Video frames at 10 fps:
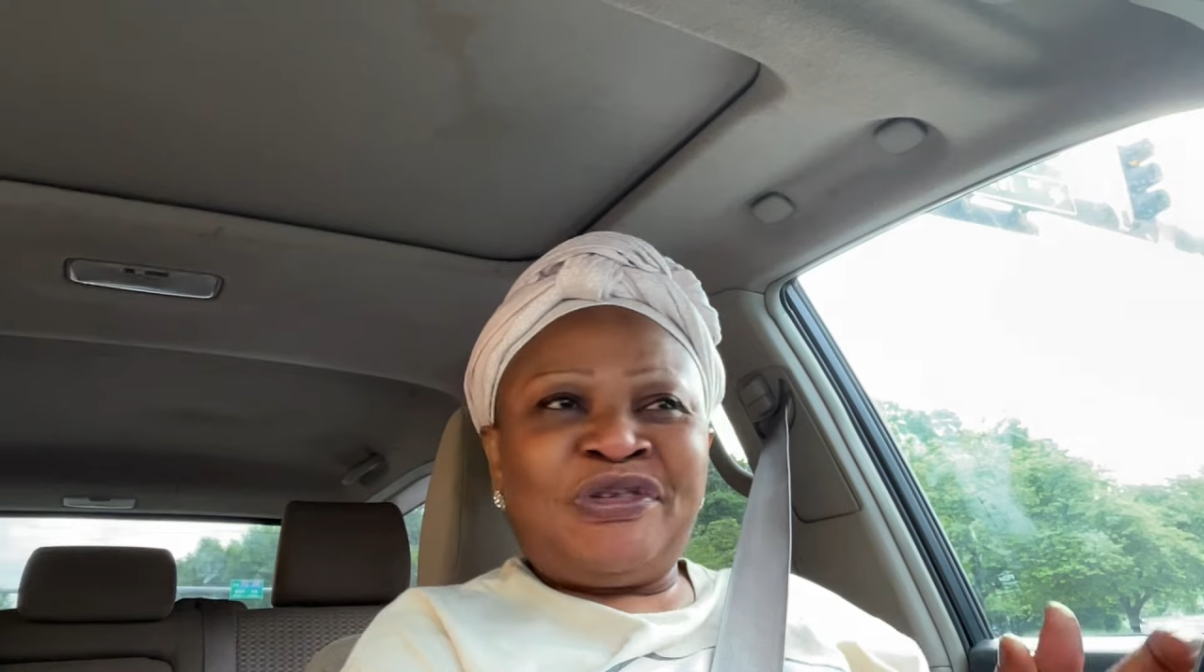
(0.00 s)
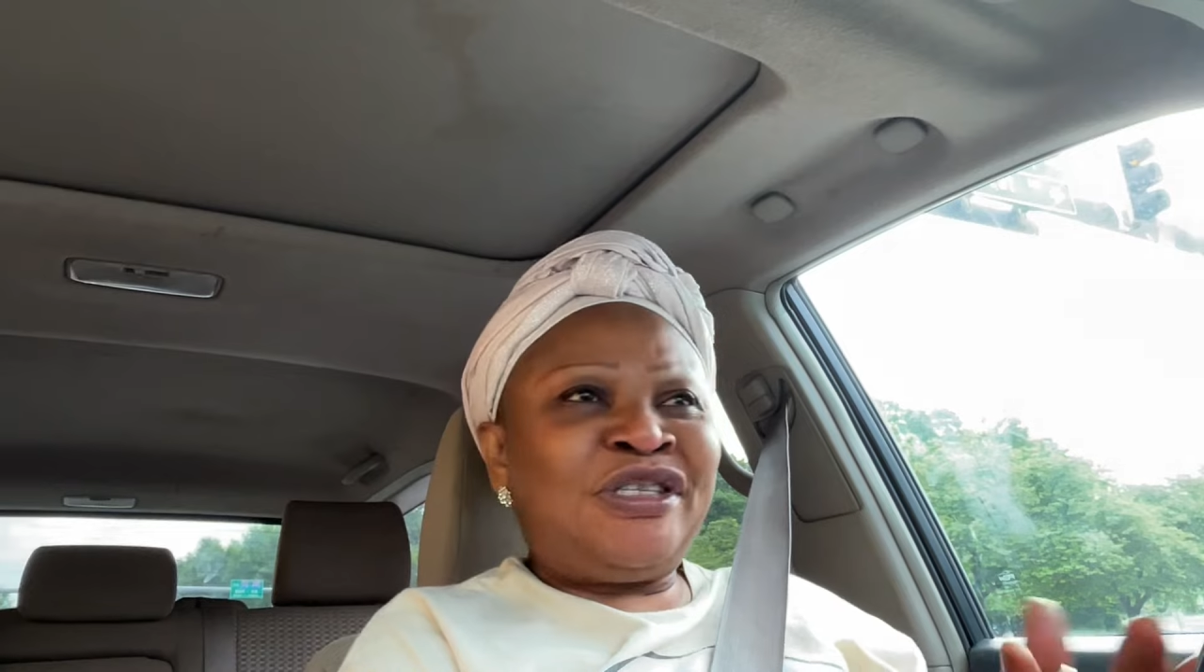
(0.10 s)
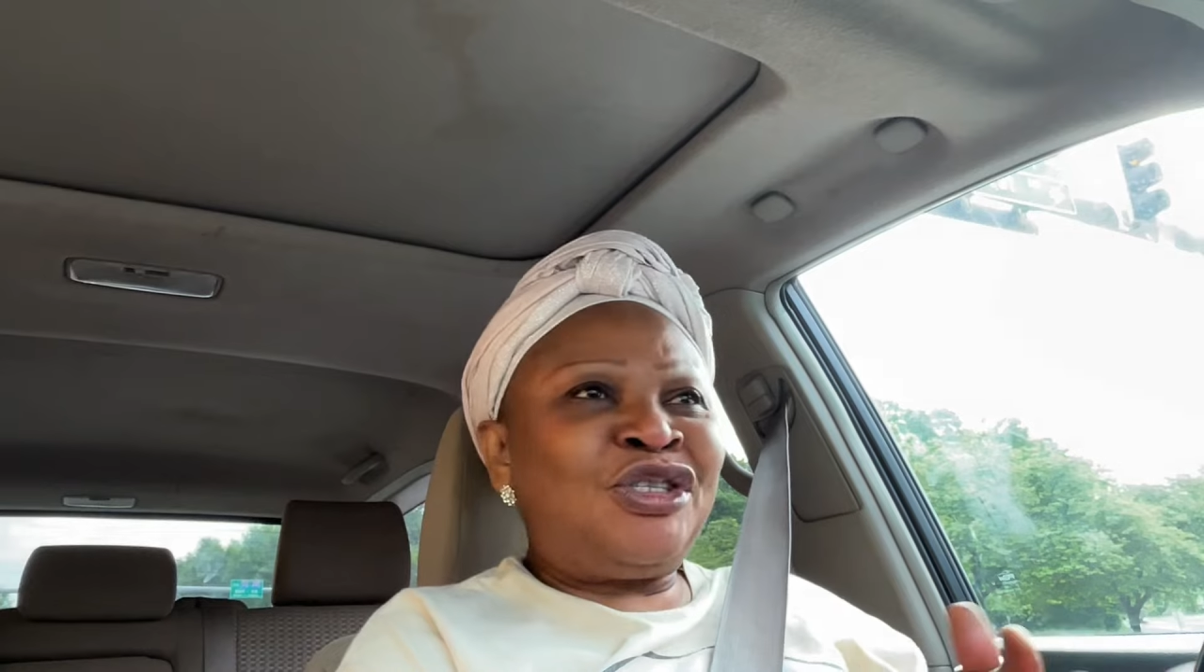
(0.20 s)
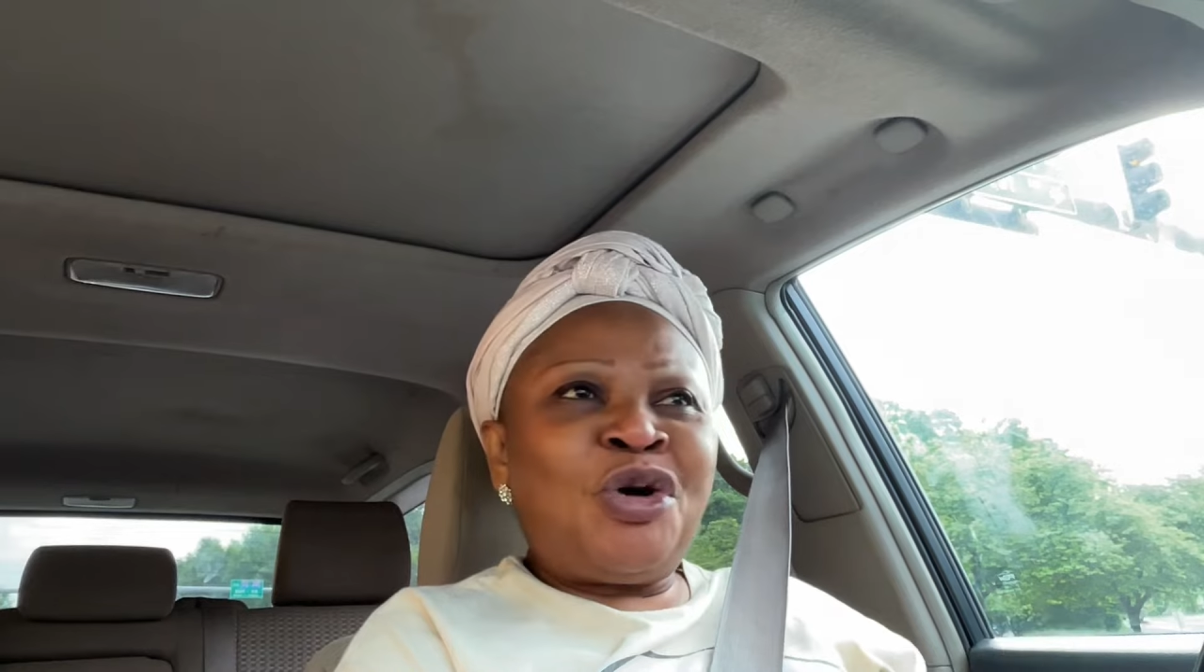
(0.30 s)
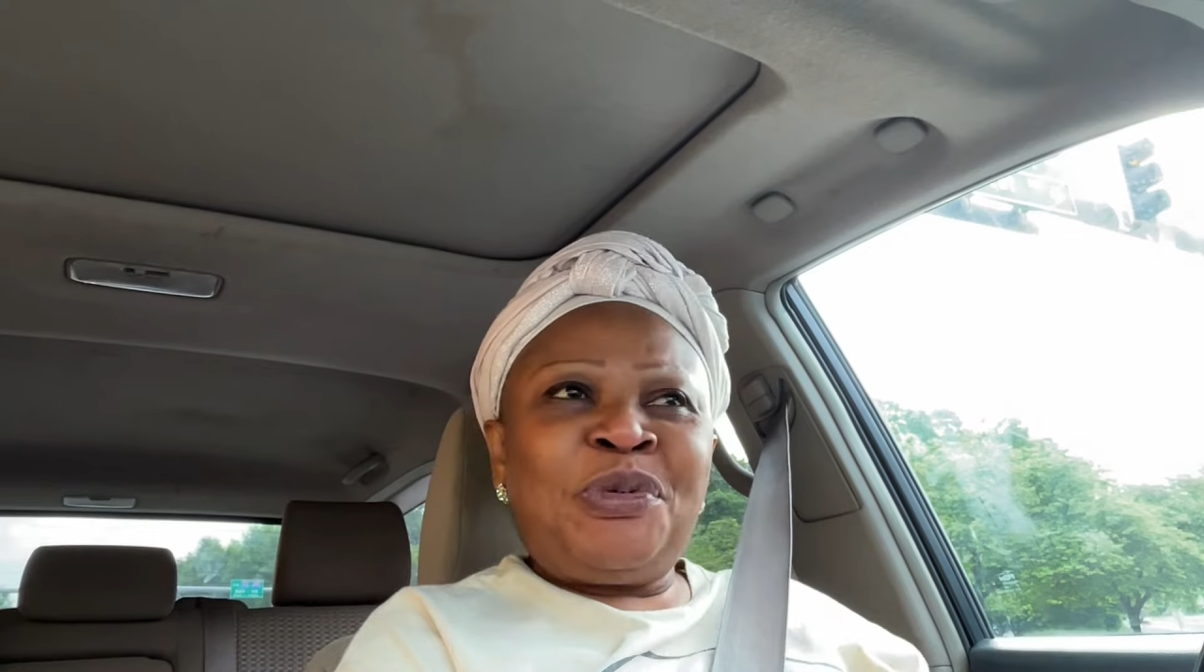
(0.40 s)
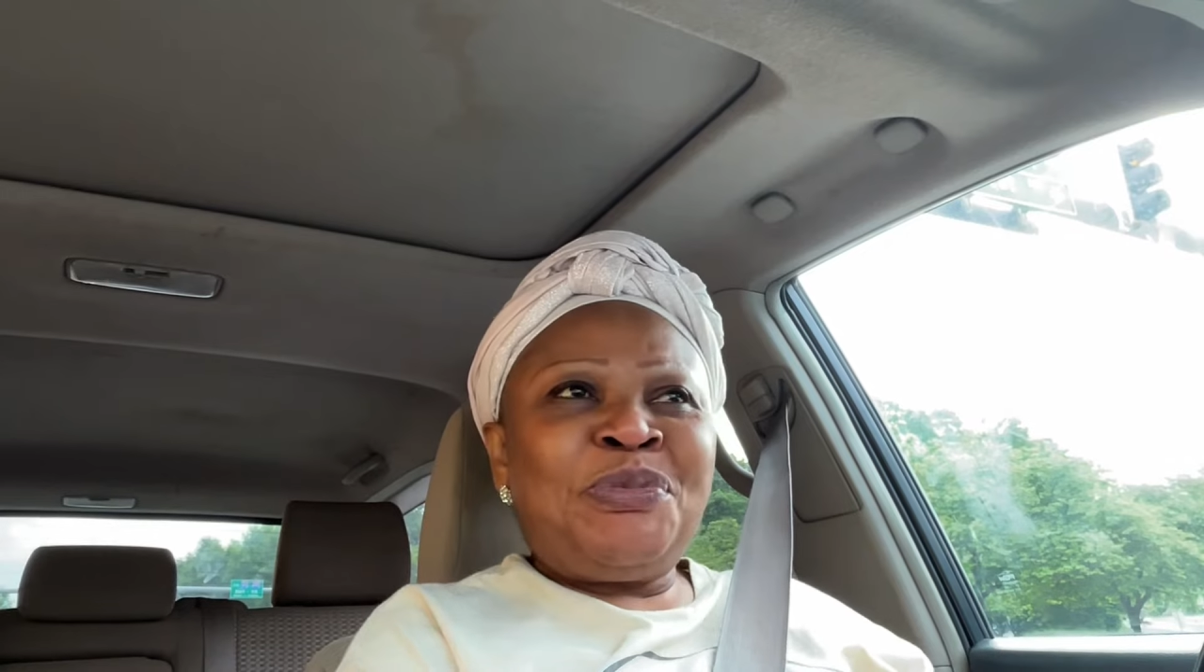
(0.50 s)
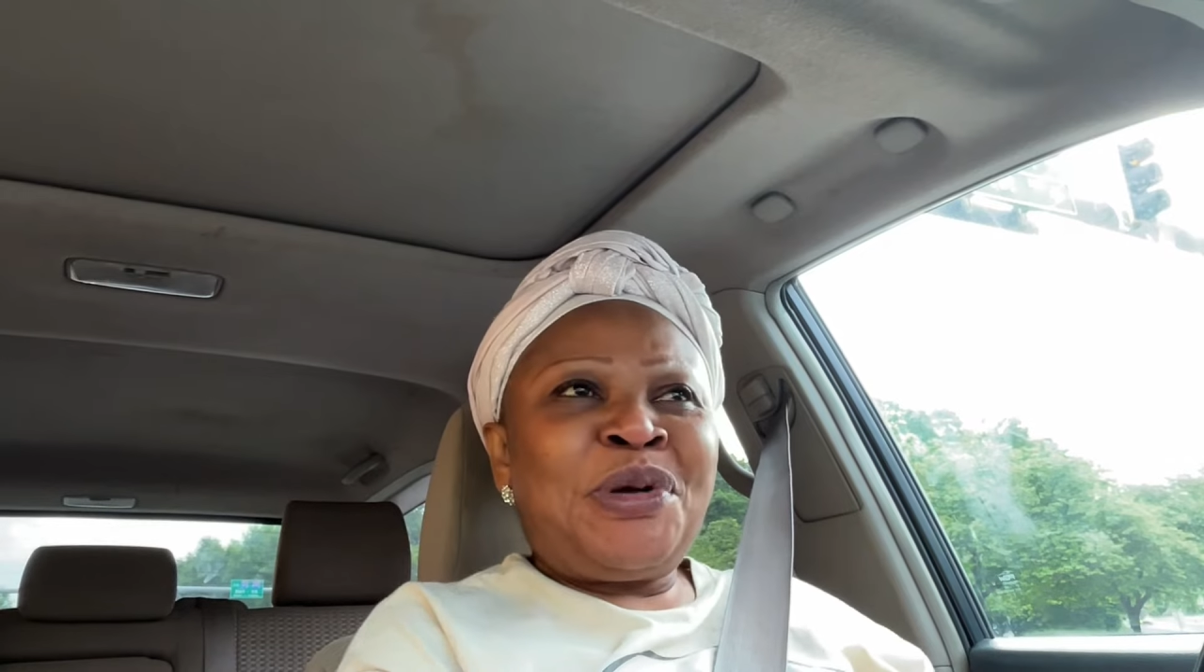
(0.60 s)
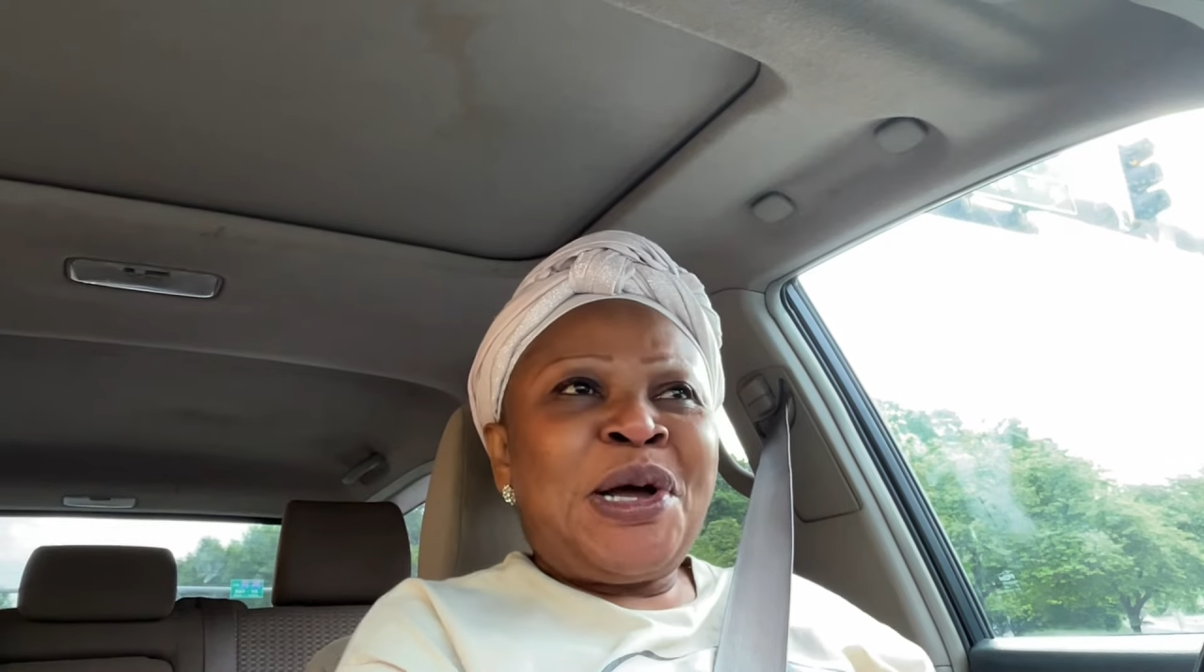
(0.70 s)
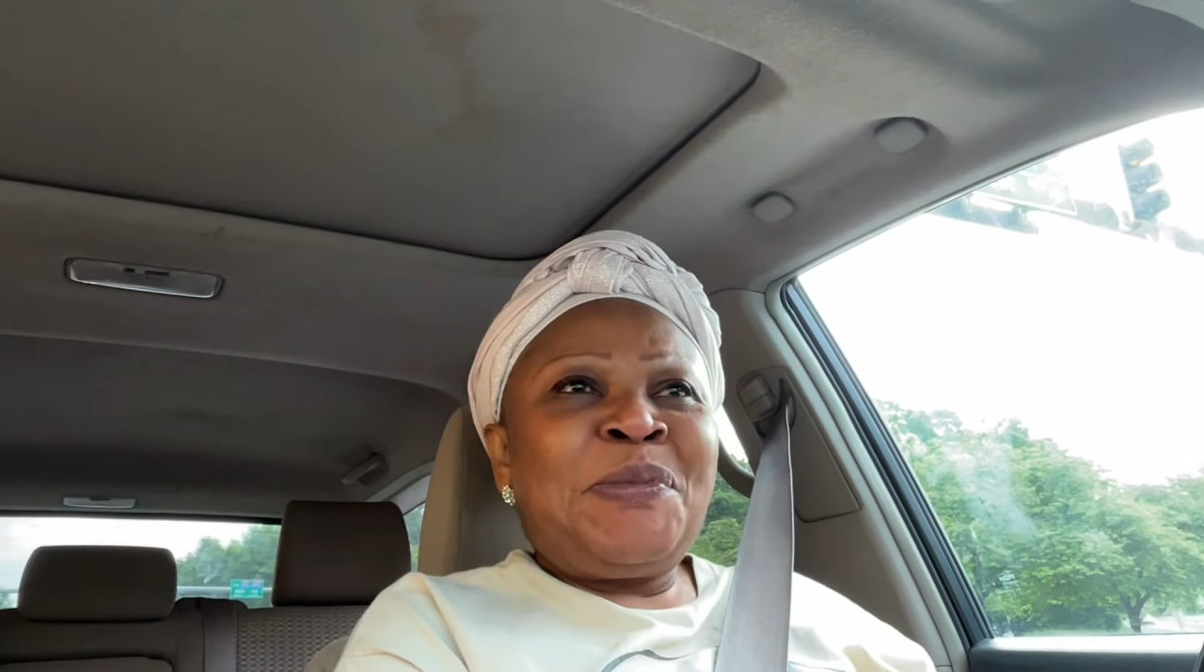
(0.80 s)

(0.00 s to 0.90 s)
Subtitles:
for stopping by.